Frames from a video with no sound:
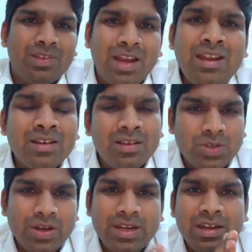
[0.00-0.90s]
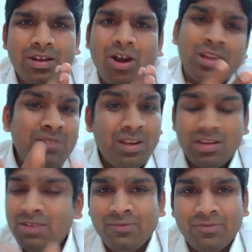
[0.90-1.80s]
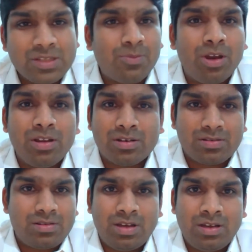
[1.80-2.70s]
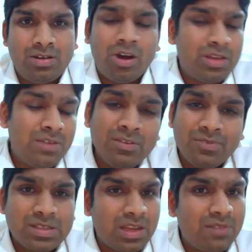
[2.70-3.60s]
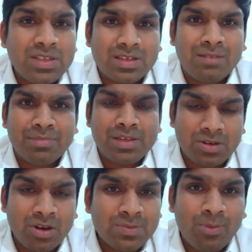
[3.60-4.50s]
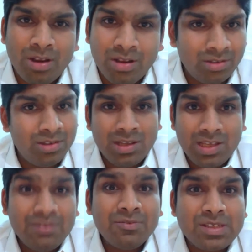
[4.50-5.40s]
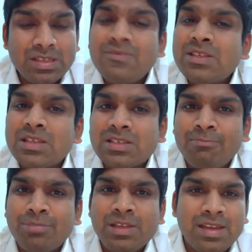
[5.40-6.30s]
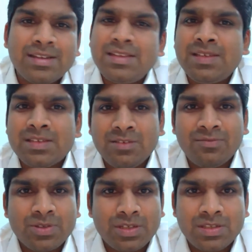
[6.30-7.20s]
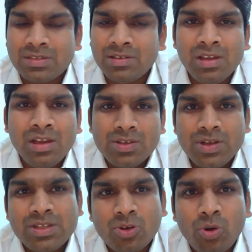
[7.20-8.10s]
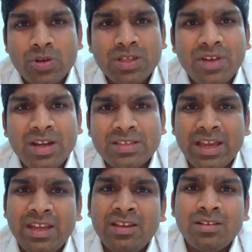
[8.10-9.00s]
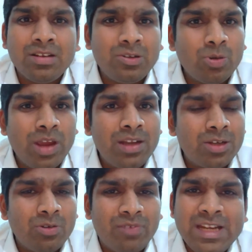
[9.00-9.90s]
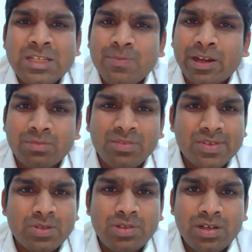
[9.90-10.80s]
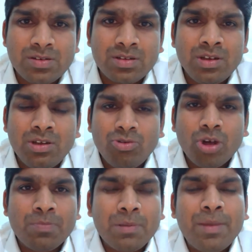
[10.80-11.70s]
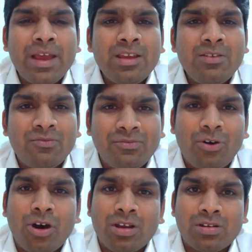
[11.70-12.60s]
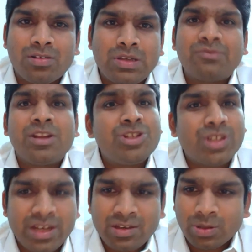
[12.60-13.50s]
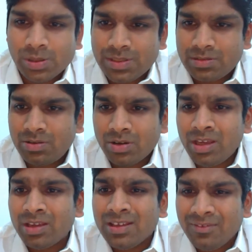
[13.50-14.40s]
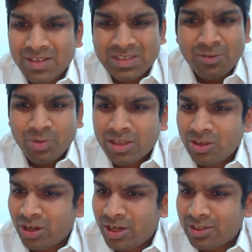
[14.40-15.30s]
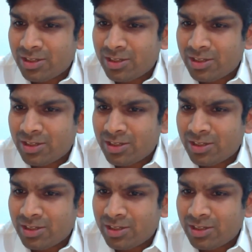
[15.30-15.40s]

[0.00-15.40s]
Right? So or even for smaller or even for services companies, not smaller, even for services companies like TCS, Infosys. So it's a course that we're designing to cater to a wide spectrum of students who are preparing for software engineering roles. Okay, we're still working on it.